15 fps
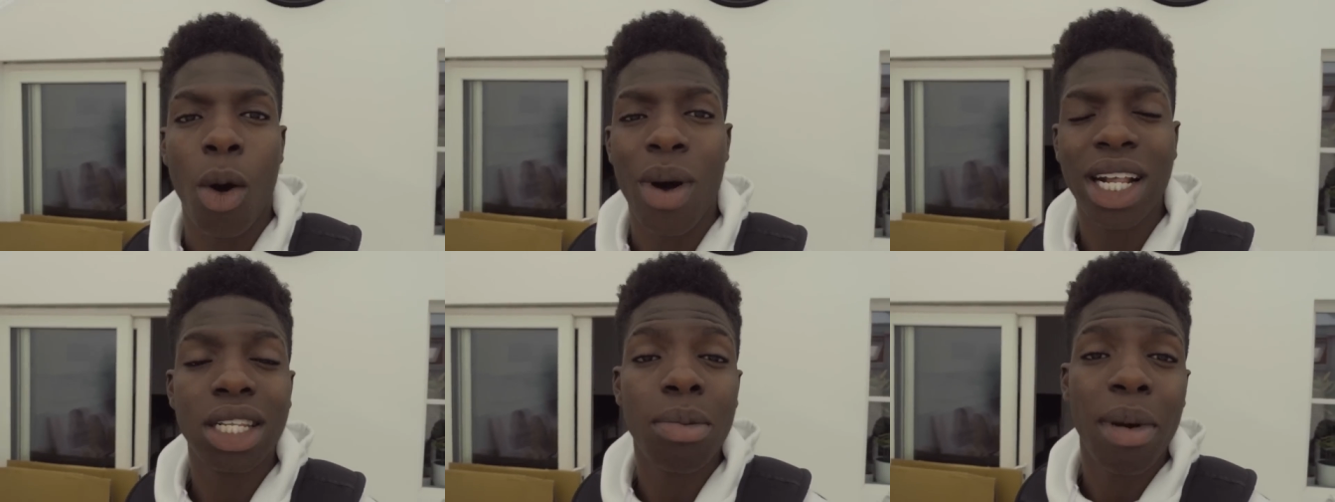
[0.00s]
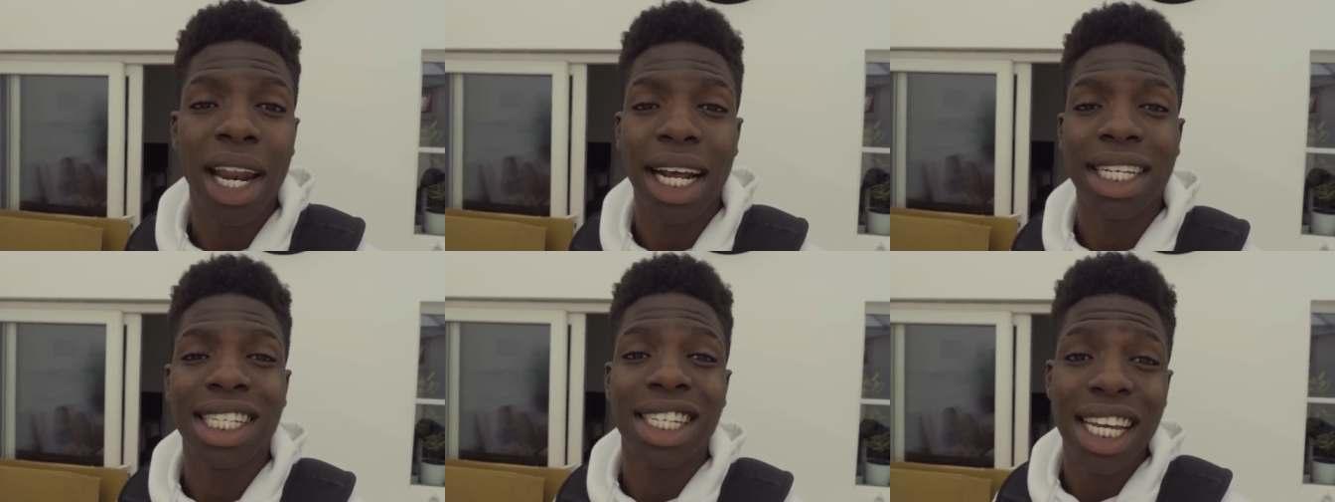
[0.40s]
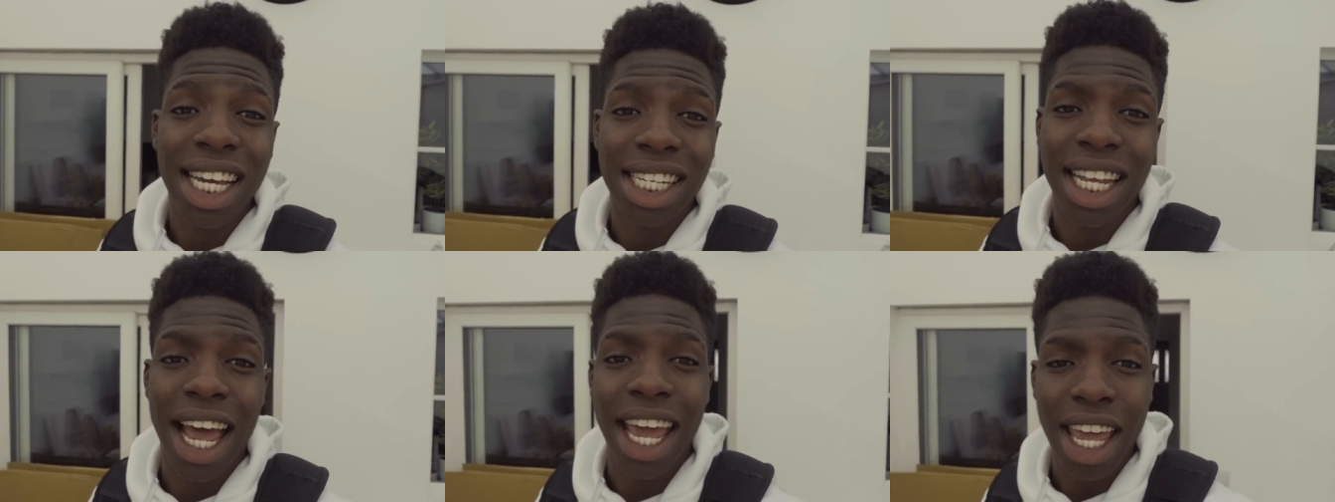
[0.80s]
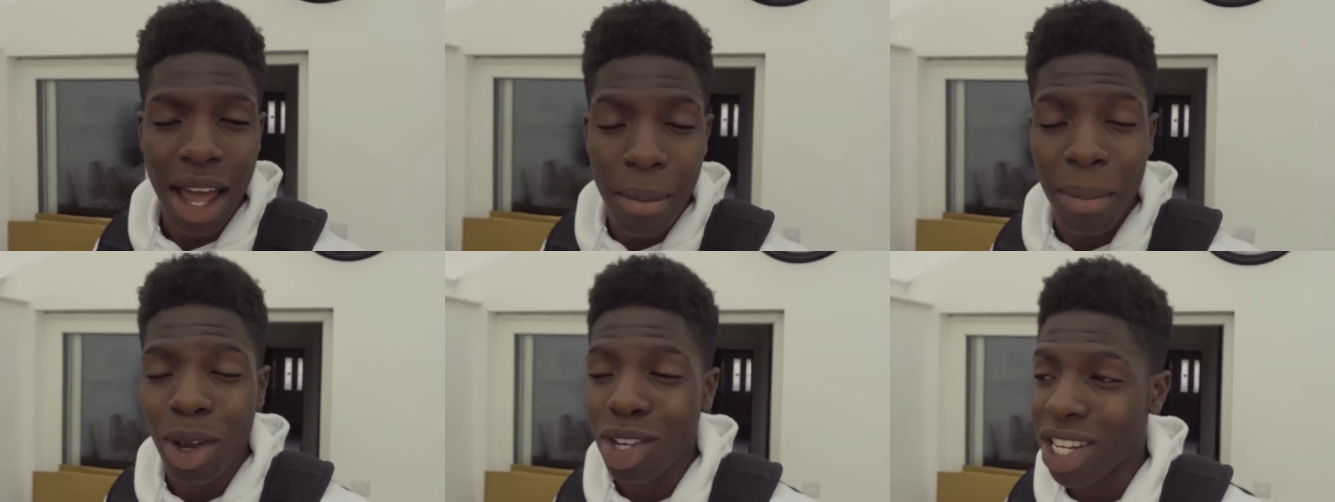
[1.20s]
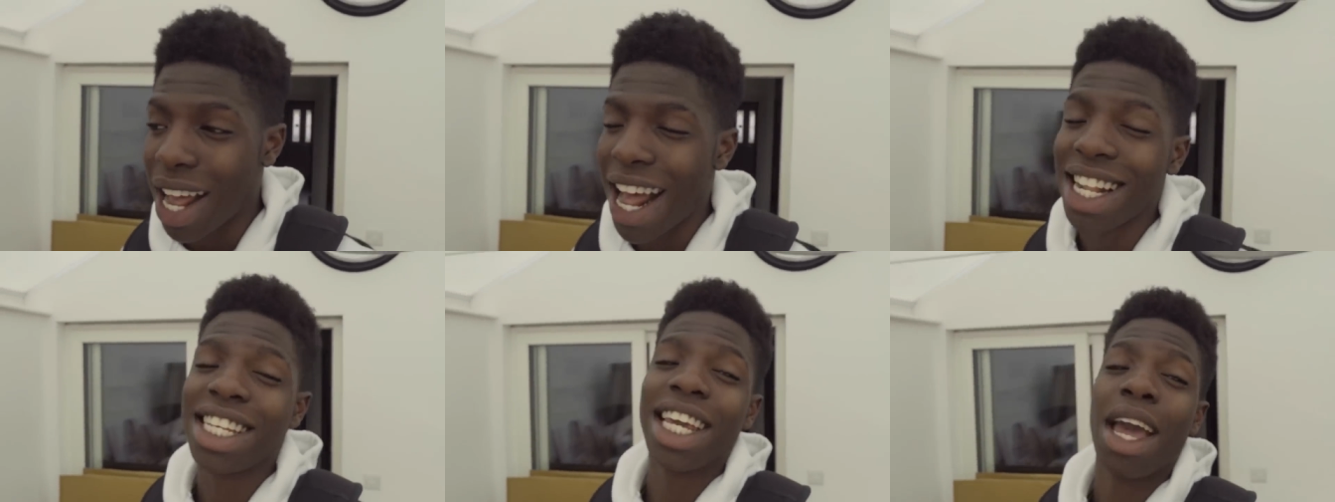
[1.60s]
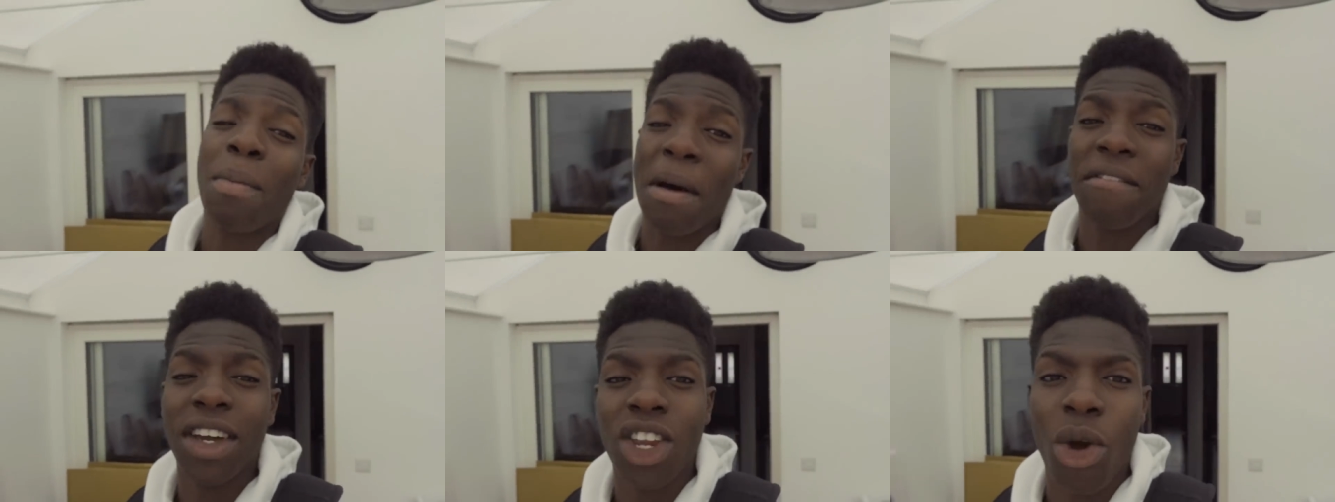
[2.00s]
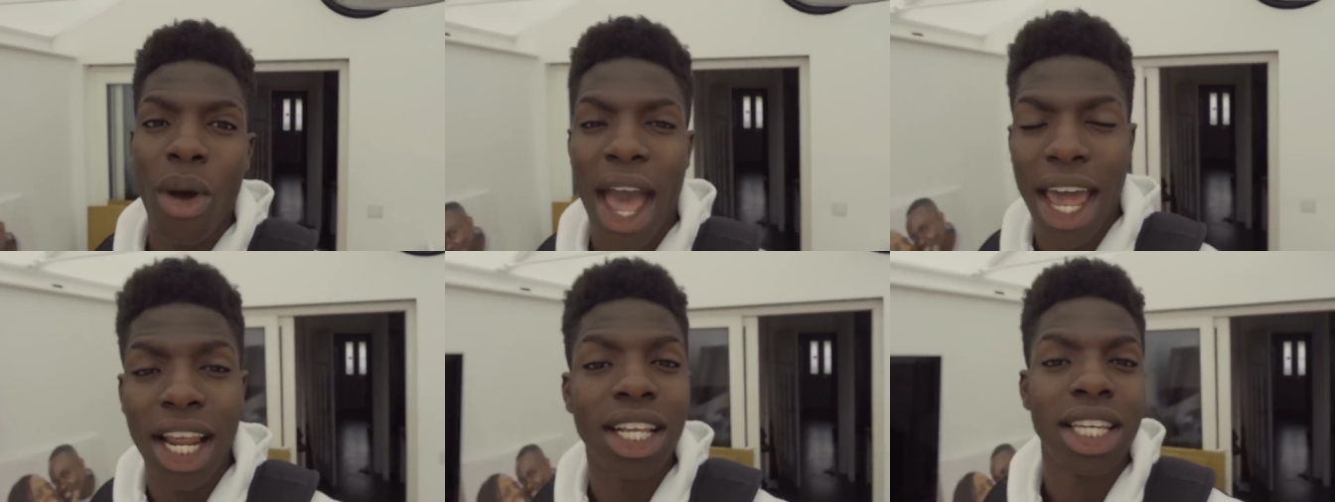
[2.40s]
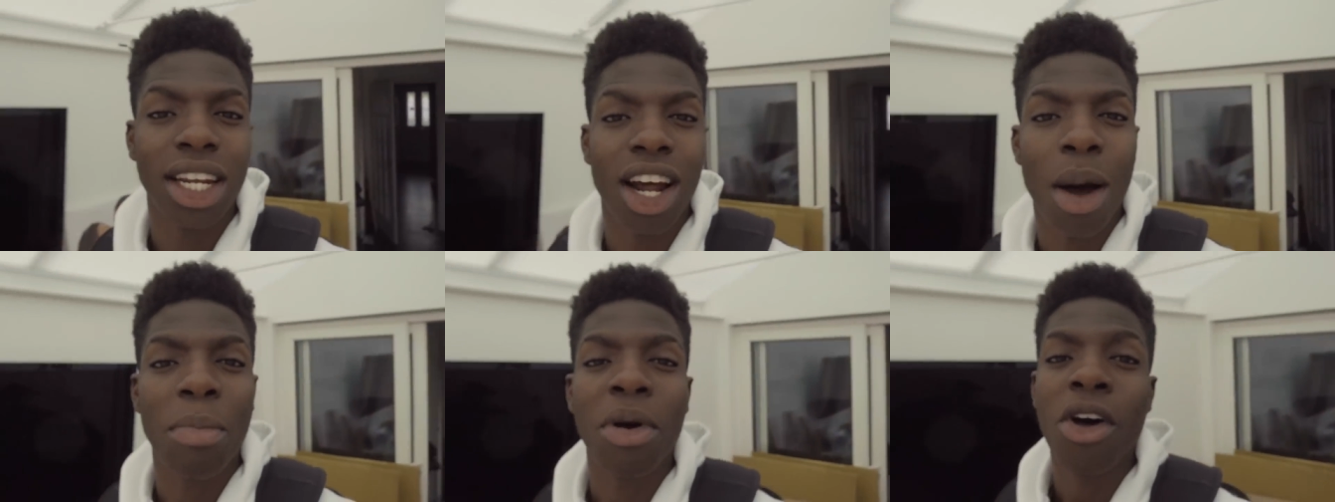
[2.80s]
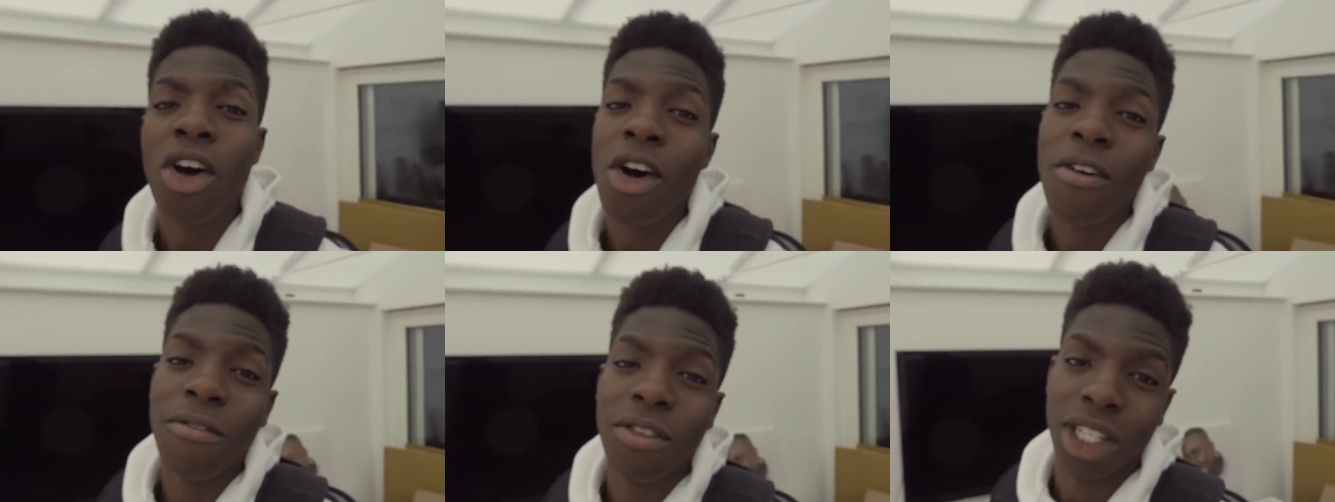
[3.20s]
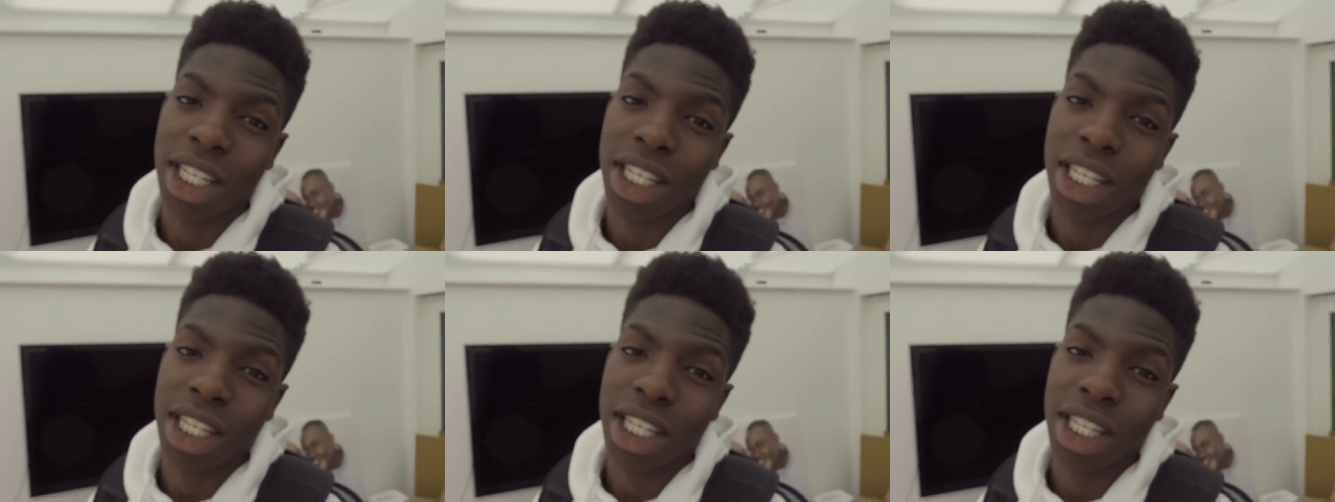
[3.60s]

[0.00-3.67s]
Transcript: I went to bed at 6 a.m. because I had to get my video edited up for